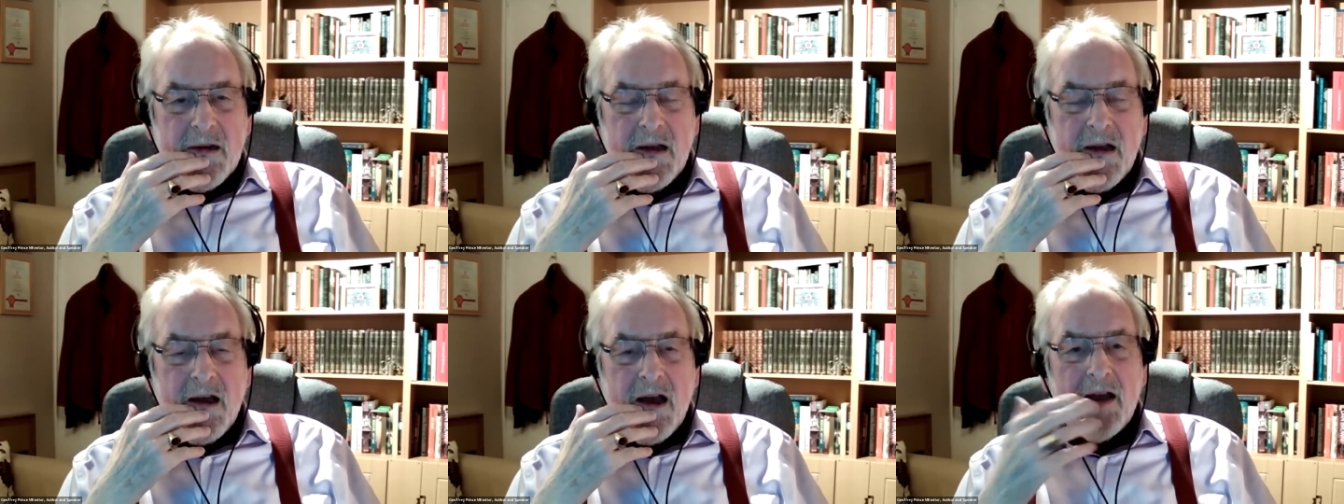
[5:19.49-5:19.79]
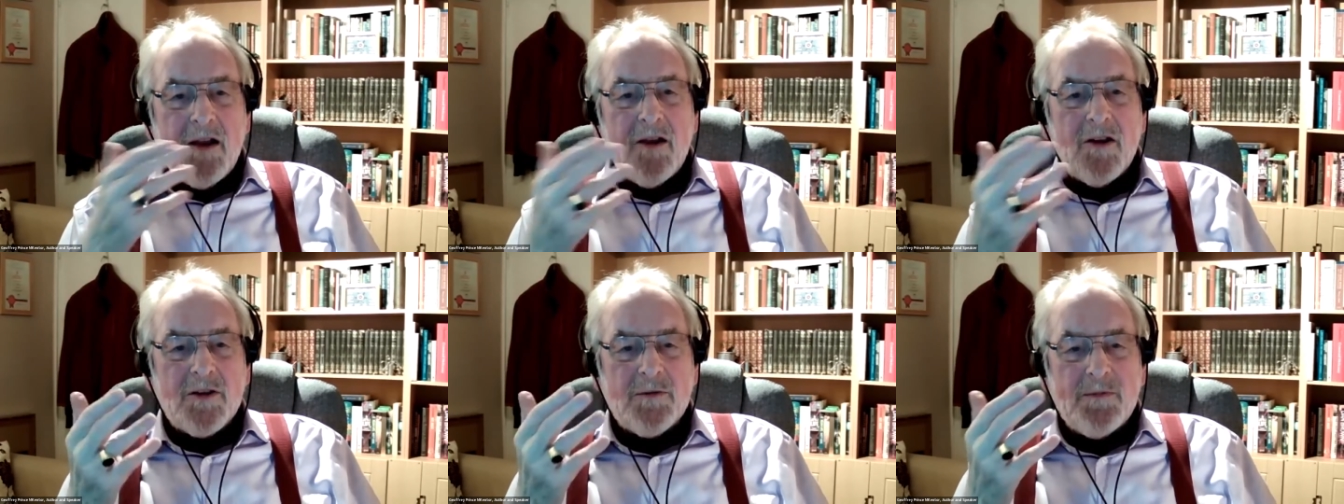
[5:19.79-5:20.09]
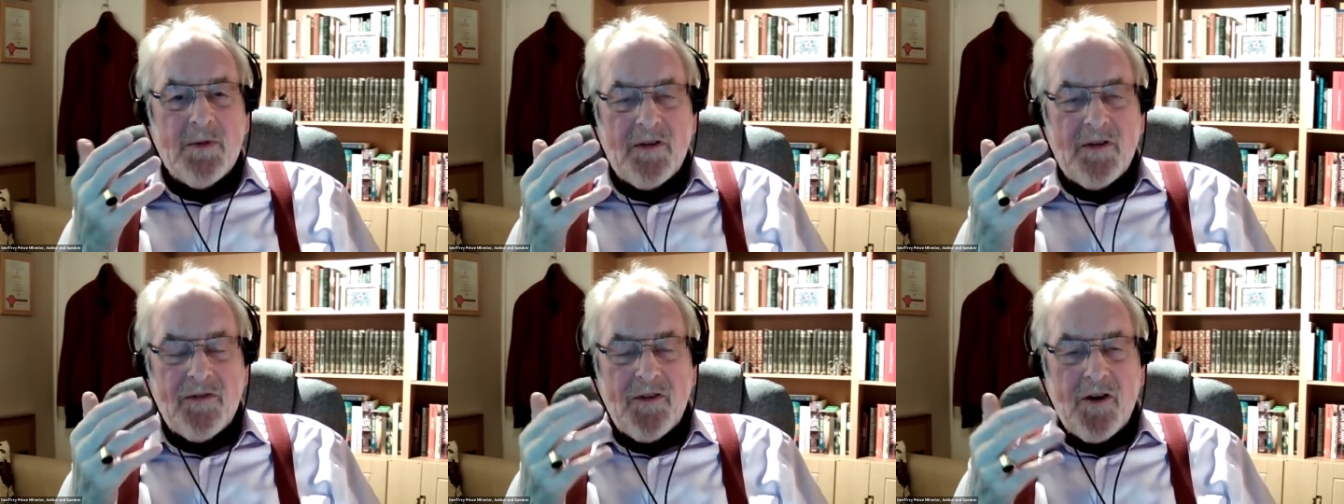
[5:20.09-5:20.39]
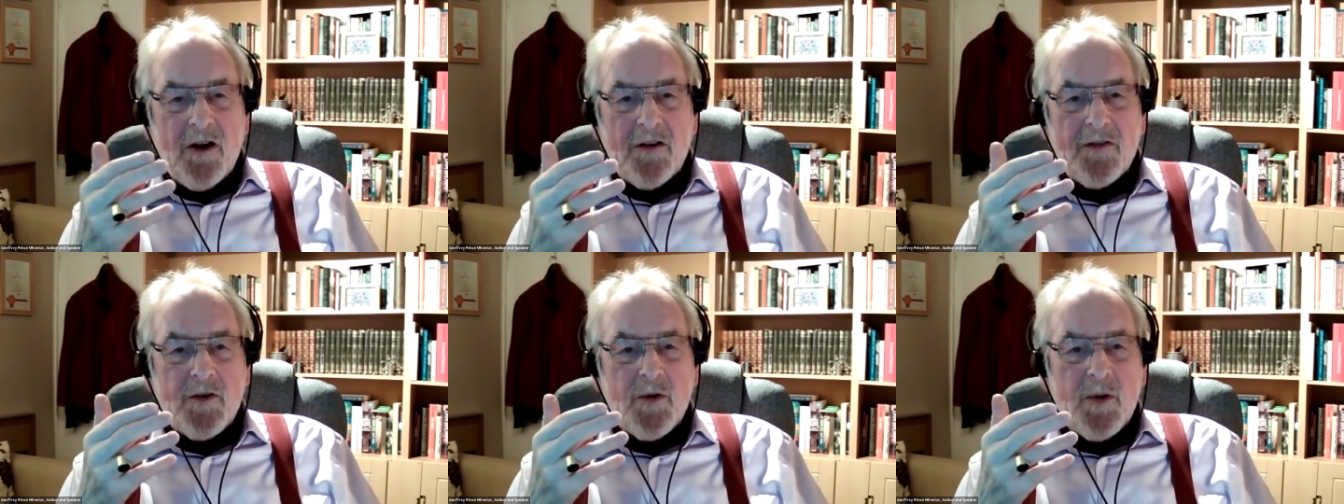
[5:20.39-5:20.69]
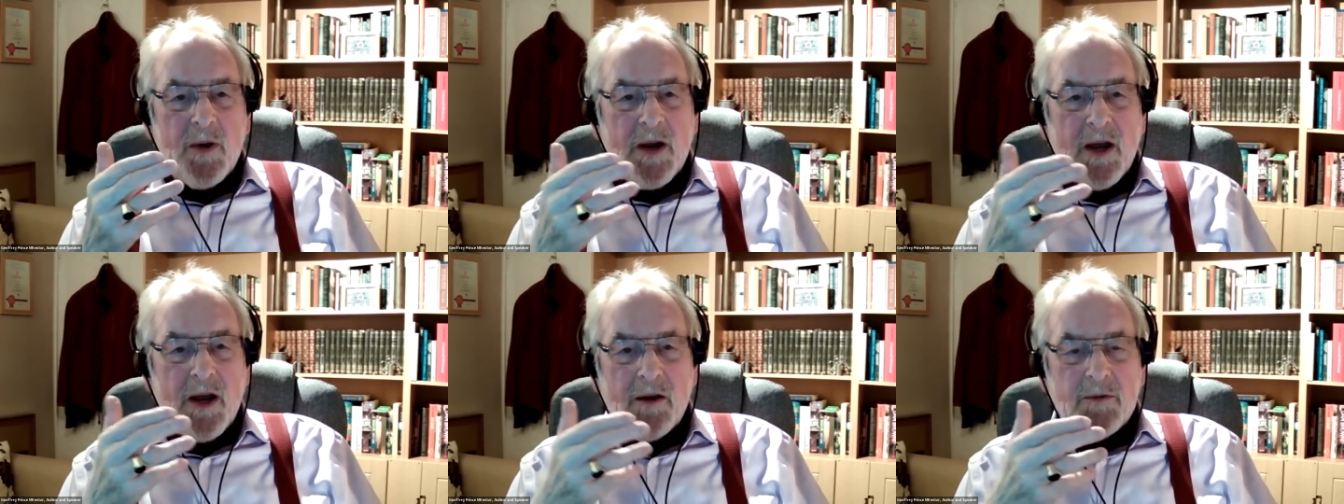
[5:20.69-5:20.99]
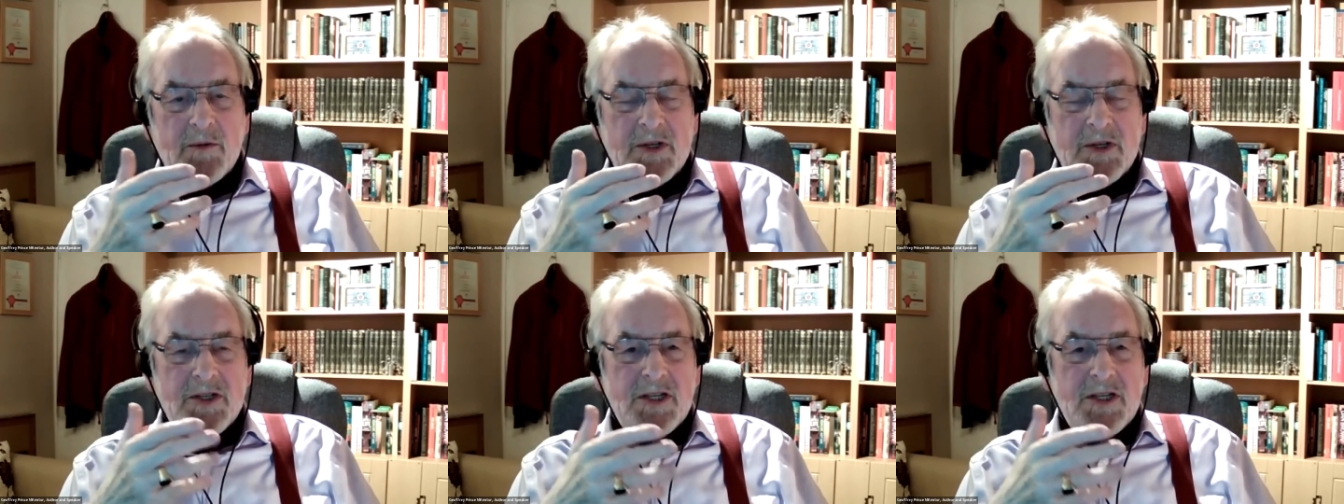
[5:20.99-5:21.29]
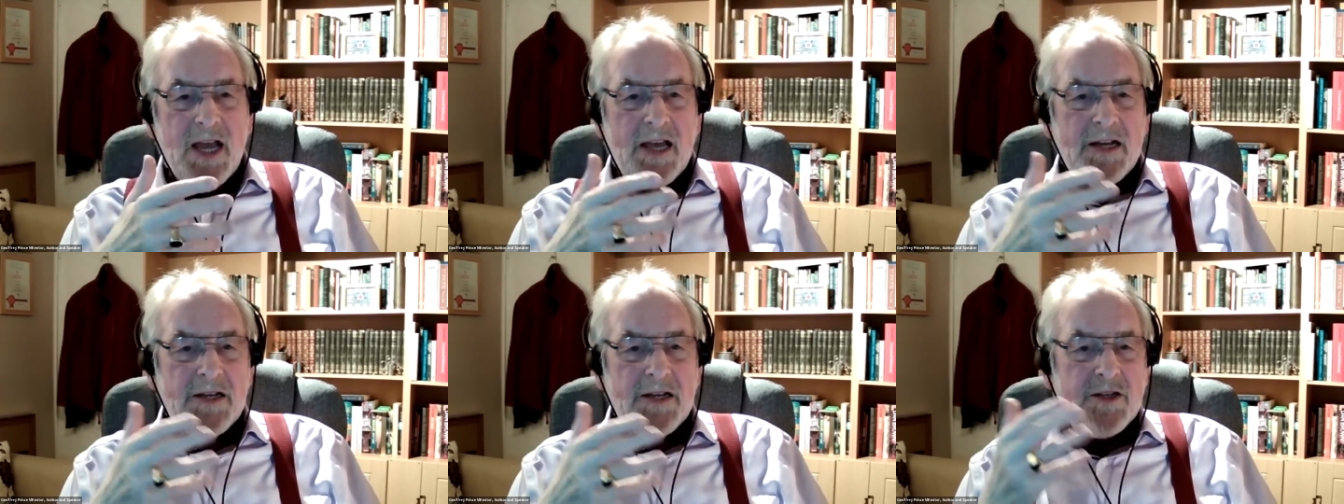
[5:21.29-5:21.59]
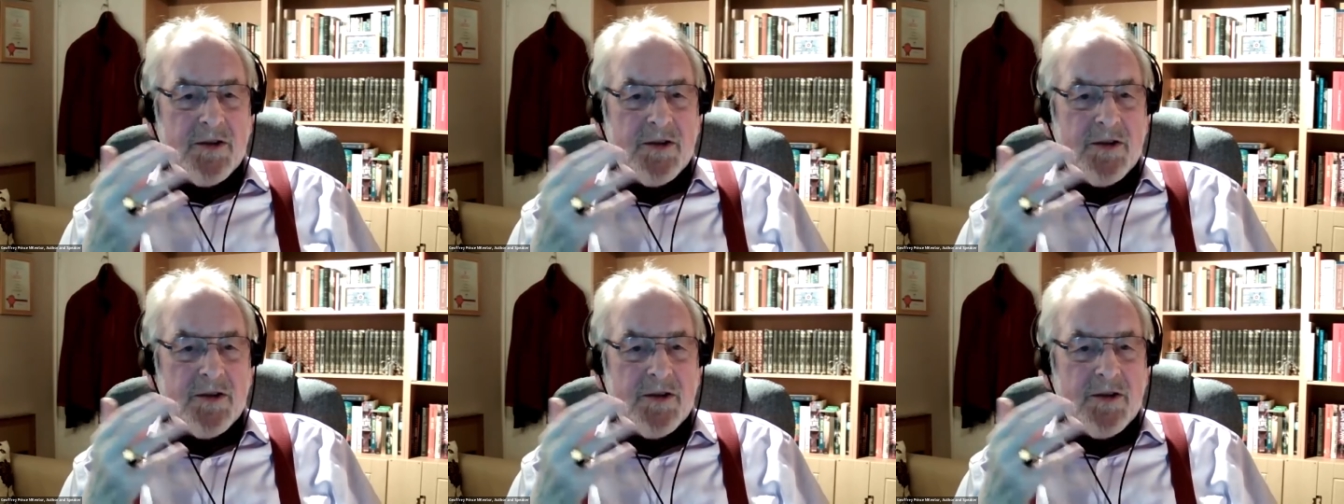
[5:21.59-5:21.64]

I lost my father when I was 10,